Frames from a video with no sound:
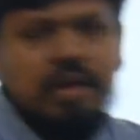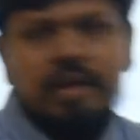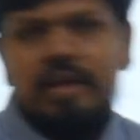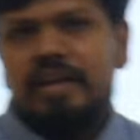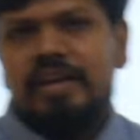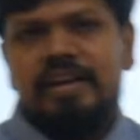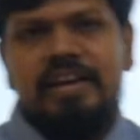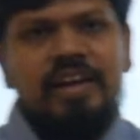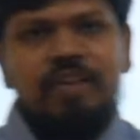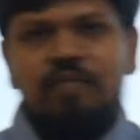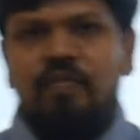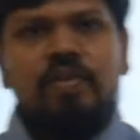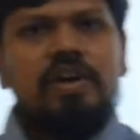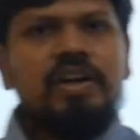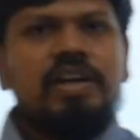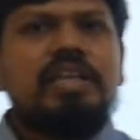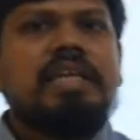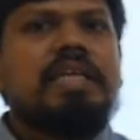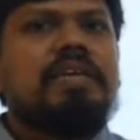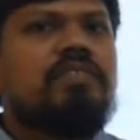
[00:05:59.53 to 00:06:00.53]
Never
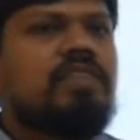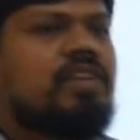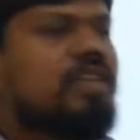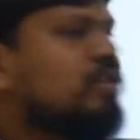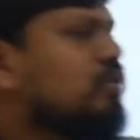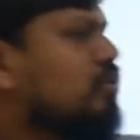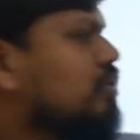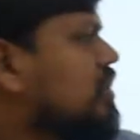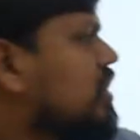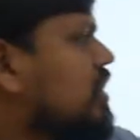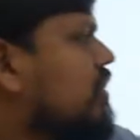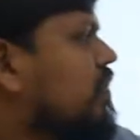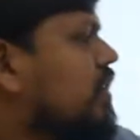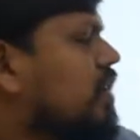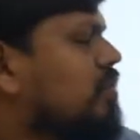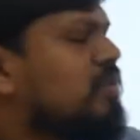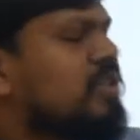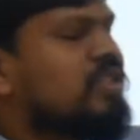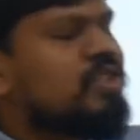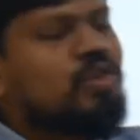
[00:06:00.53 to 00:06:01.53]
leave any question
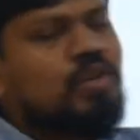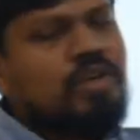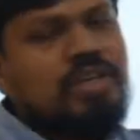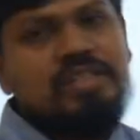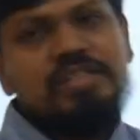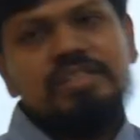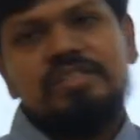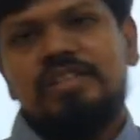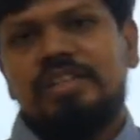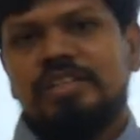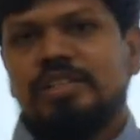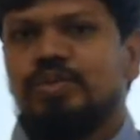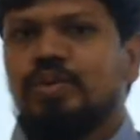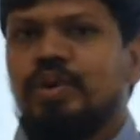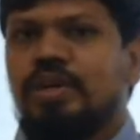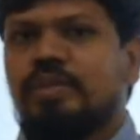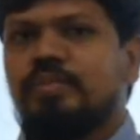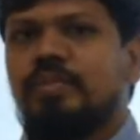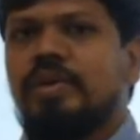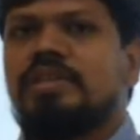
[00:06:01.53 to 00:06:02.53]
from this. Okay, so that's
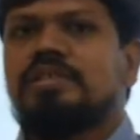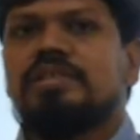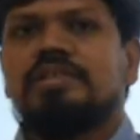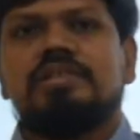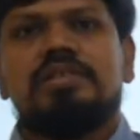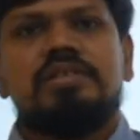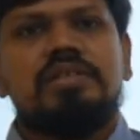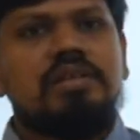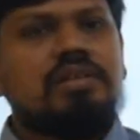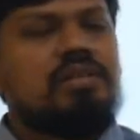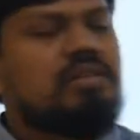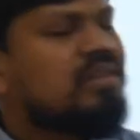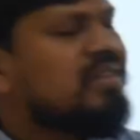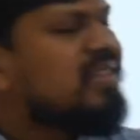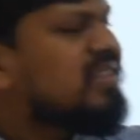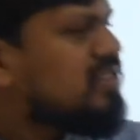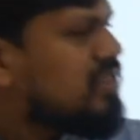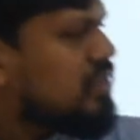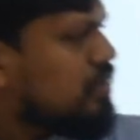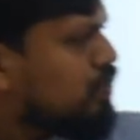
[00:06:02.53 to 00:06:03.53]
what my suggestion.
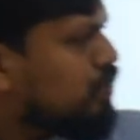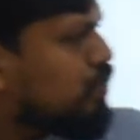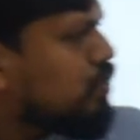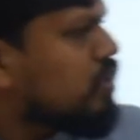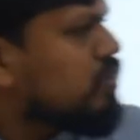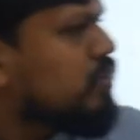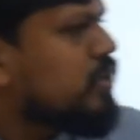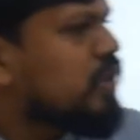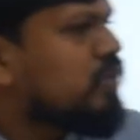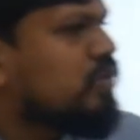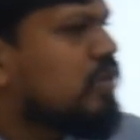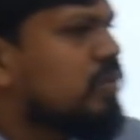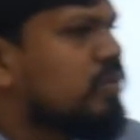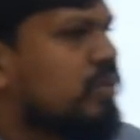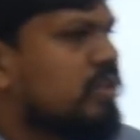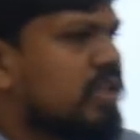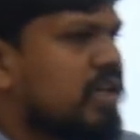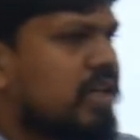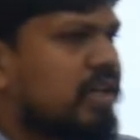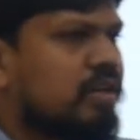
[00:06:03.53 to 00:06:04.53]
Simple bit will be
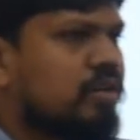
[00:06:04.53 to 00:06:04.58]
there.